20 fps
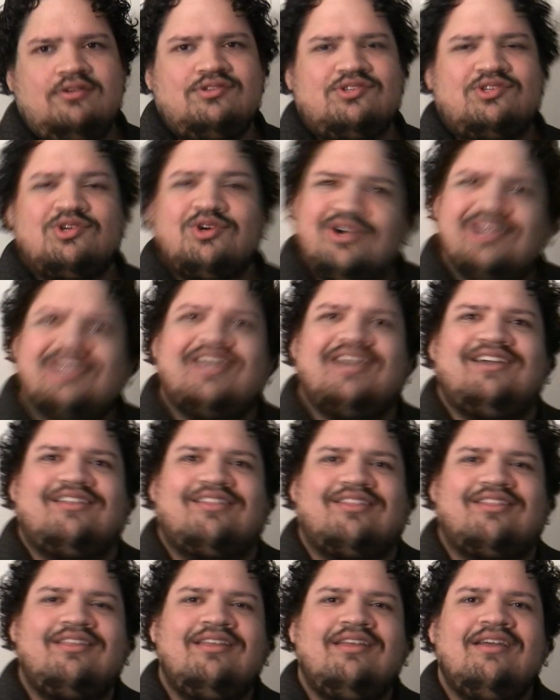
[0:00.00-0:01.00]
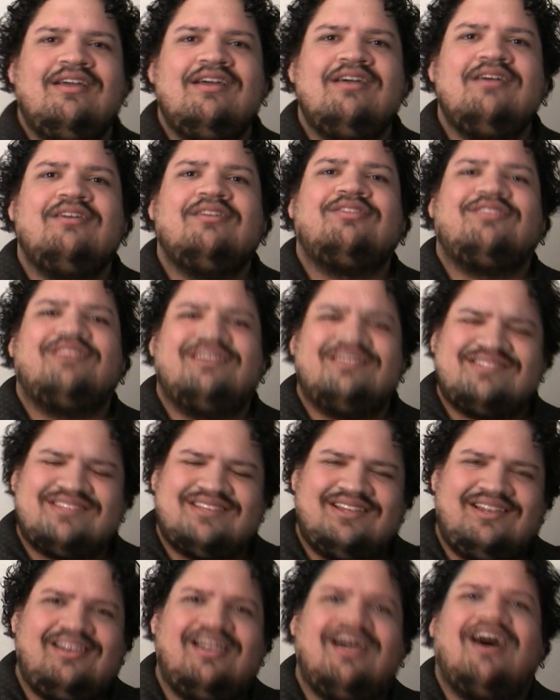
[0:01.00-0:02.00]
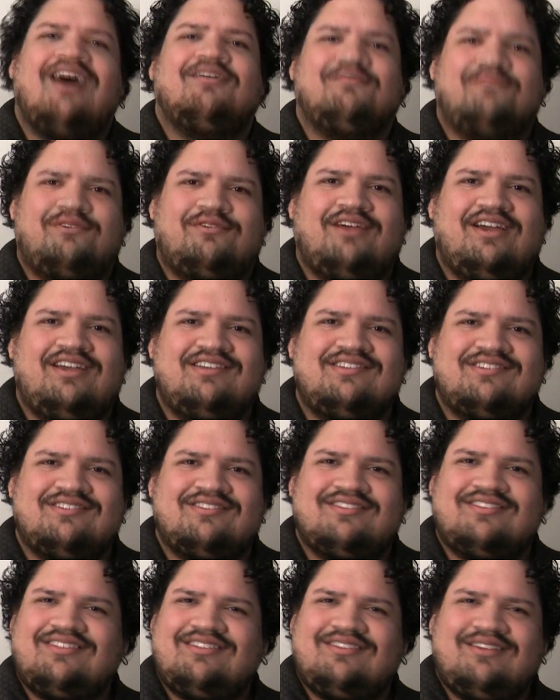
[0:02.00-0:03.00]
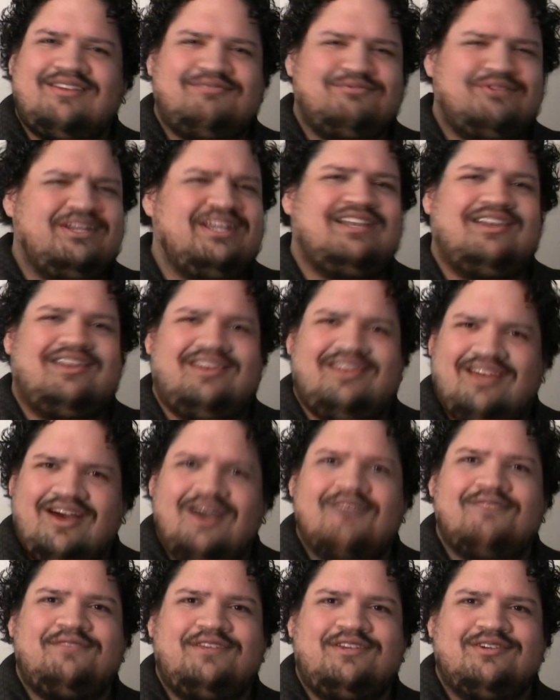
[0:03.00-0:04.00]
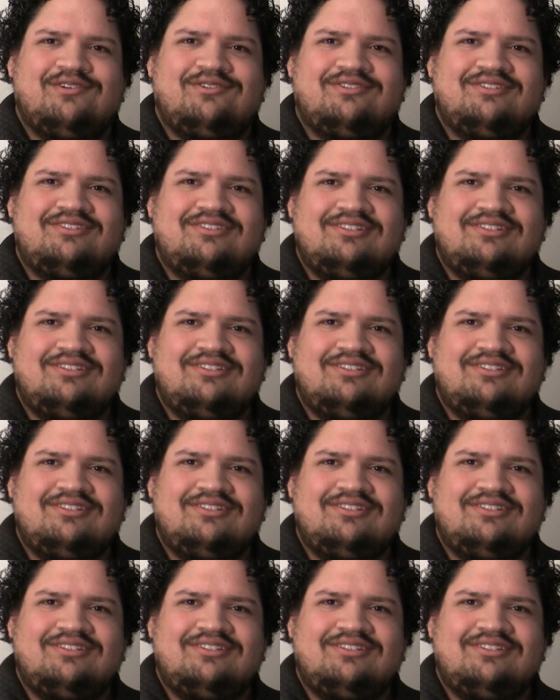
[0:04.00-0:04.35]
So again, thanks a lot, Verizon. We love you.